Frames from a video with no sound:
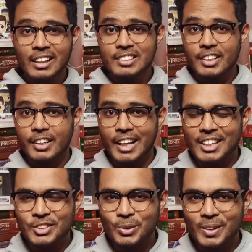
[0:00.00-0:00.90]
culture
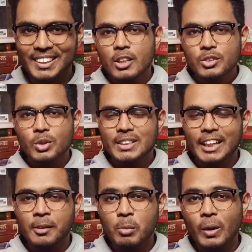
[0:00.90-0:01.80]
attached to it. So
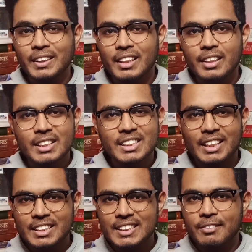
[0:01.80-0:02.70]
second book in the list
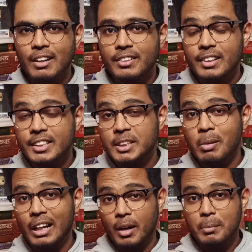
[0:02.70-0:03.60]
is Shiva Trilogy
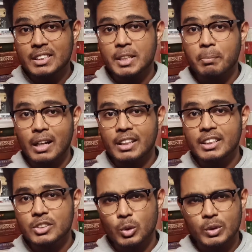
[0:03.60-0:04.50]
by Amish
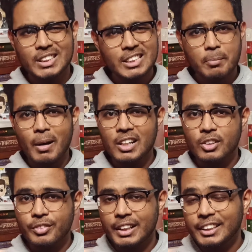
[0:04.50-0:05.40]
Tripathi. So this is a part
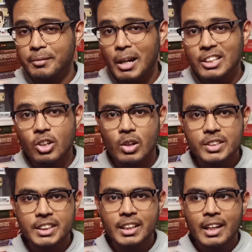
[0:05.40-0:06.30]
of Indian
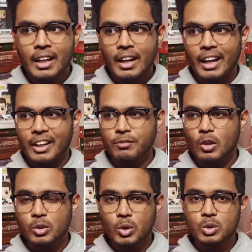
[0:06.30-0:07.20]
mythology, and
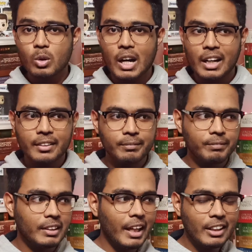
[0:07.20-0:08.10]
for those who are
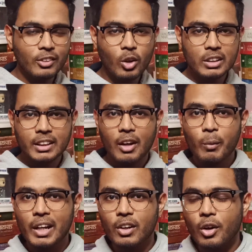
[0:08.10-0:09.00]
like not
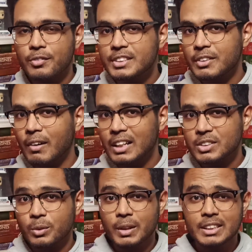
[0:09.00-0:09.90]
aware of Shiva,
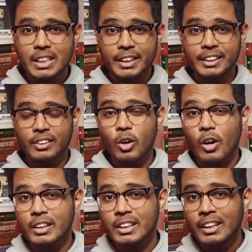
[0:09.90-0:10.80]
so he's an Indian
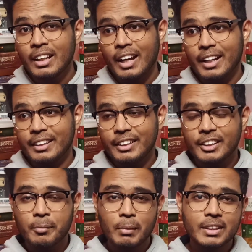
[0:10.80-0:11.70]
god and
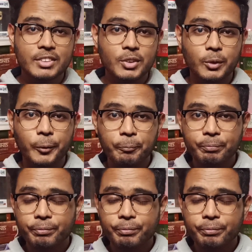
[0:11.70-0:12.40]
Indian myth. So